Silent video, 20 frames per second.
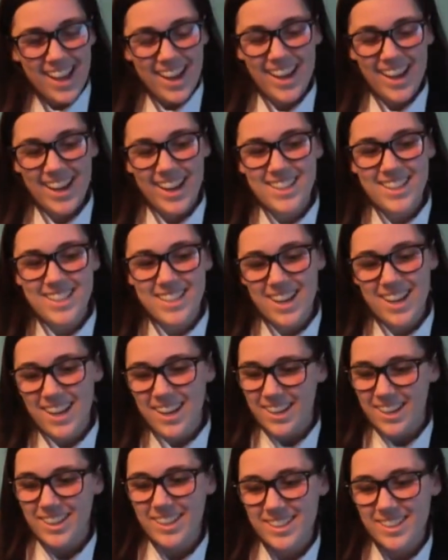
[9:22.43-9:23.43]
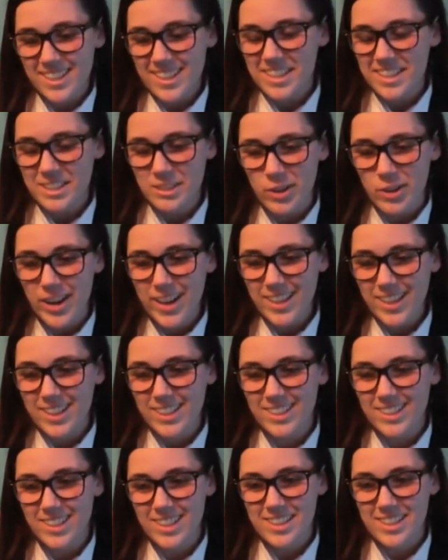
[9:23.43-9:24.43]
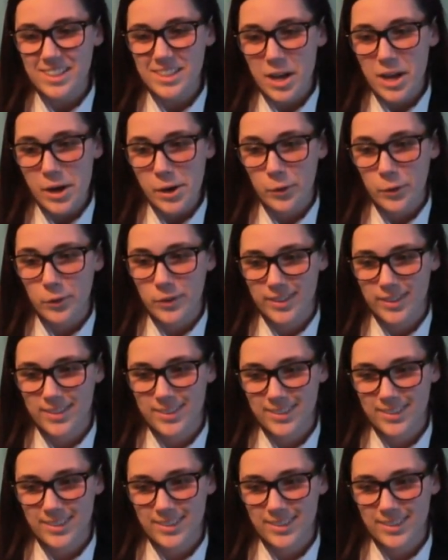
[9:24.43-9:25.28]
And this trailer, just no.